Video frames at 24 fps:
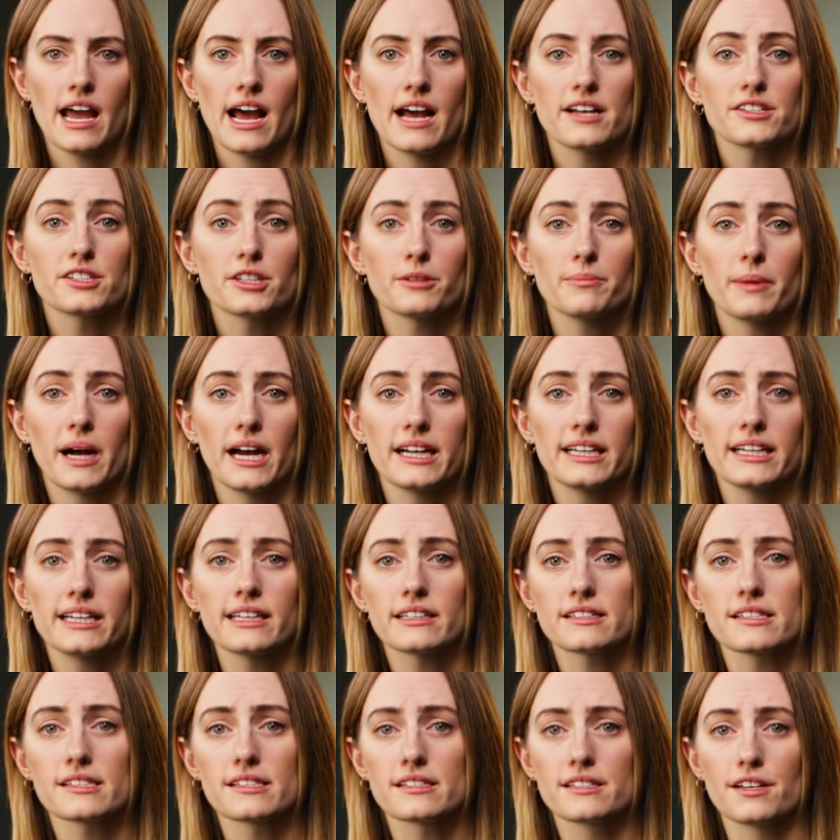As your body
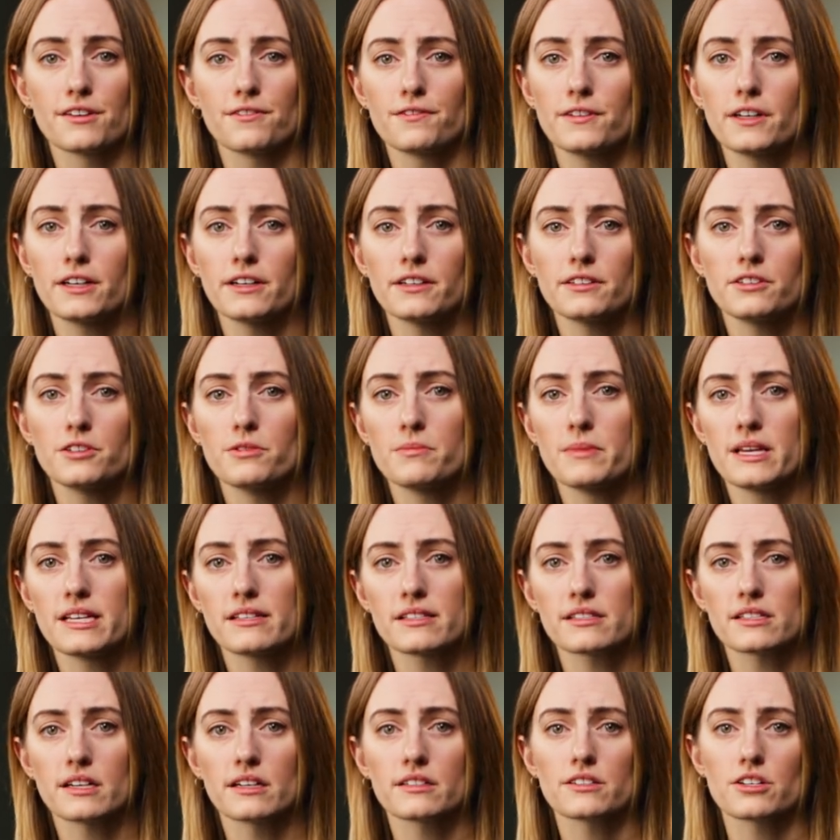gets stiffer, you may
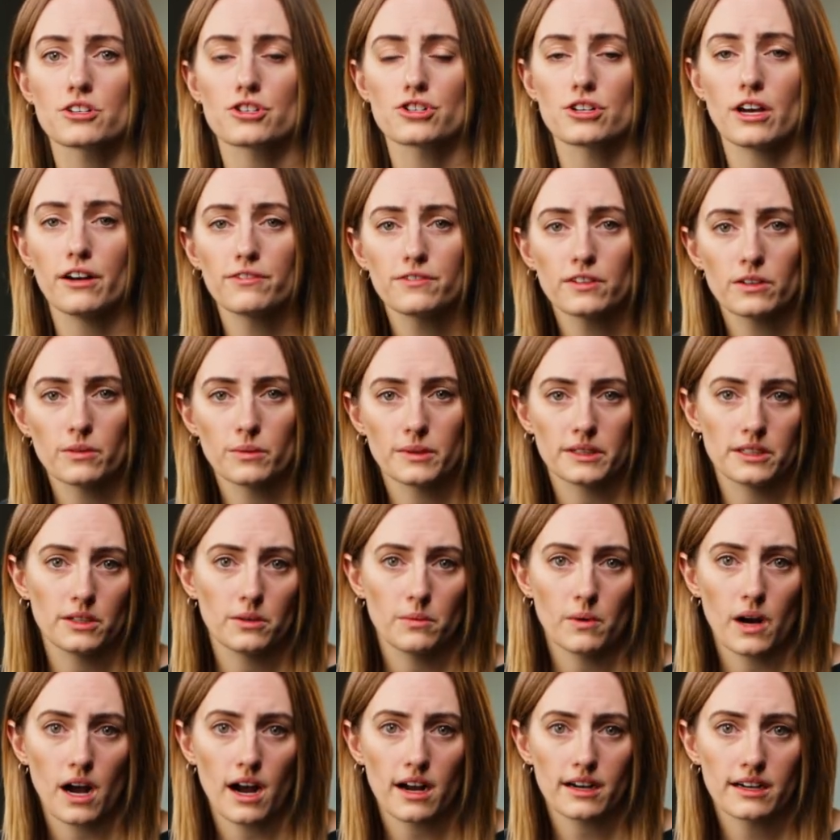start to shuffle when you
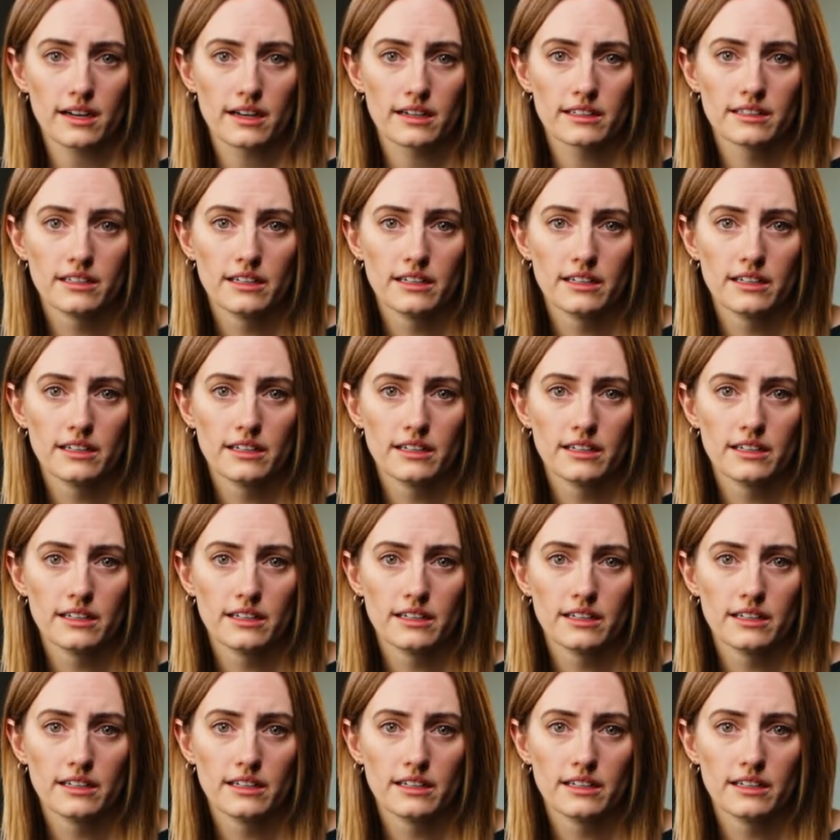walk.